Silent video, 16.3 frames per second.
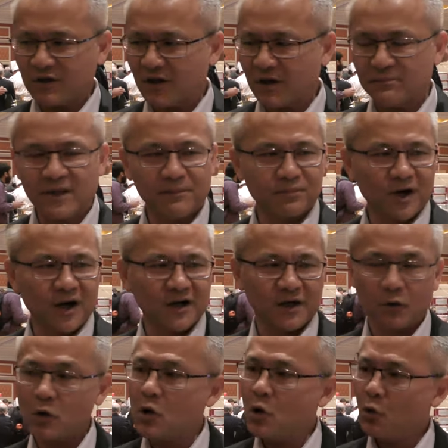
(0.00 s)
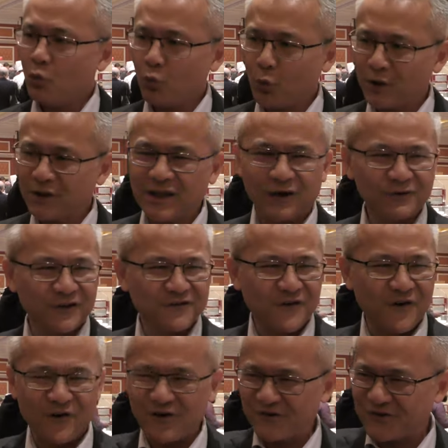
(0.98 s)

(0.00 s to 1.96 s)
the complete product without the phone, of